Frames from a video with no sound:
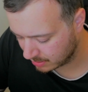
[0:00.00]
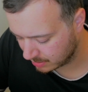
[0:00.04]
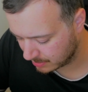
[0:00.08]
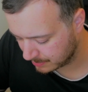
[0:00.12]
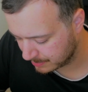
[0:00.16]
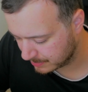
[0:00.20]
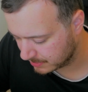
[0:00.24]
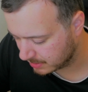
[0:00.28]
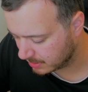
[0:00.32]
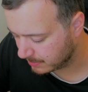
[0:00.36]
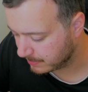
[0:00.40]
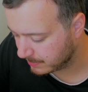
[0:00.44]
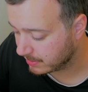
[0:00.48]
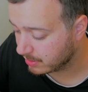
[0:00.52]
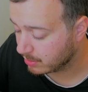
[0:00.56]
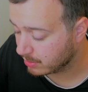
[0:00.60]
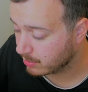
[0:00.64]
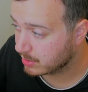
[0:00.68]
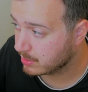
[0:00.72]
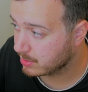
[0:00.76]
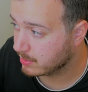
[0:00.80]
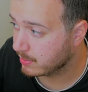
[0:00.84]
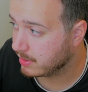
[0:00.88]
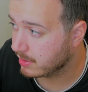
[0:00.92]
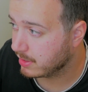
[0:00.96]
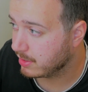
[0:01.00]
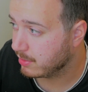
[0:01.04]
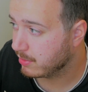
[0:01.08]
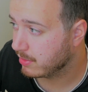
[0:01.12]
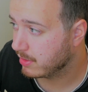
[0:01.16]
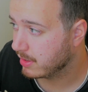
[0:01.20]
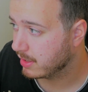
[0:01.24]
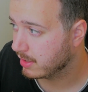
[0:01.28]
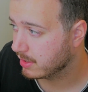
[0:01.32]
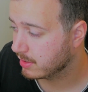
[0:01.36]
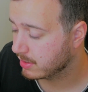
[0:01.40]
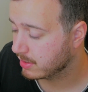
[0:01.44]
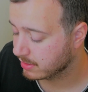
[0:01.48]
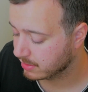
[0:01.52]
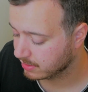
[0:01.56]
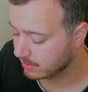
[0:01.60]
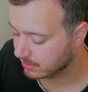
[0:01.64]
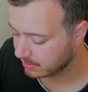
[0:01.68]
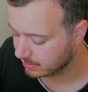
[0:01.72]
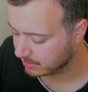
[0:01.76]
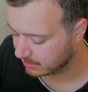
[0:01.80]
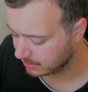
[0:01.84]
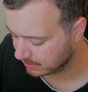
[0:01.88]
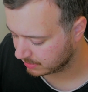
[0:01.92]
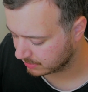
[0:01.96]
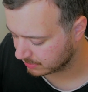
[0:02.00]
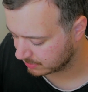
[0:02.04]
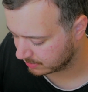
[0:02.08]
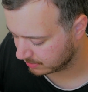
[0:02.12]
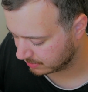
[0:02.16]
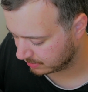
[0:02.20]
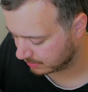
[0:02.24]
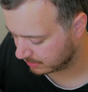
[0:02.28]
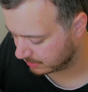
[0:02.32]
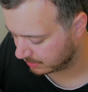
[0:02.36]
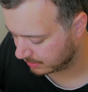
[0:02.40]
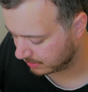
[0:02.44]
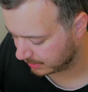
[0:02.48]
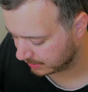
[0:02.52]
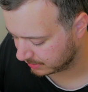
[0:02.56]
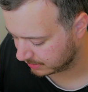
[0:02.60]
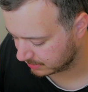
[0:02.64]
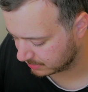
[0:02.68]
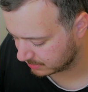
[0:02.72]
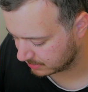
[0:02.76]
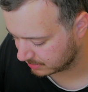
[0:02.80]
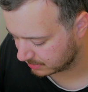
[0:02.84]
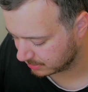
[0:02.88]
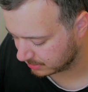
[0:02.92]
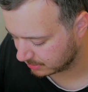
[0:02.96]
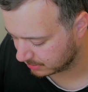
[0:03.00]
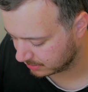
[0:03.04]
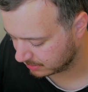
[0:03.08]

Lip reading: Let me know which one you think is the nicest looking.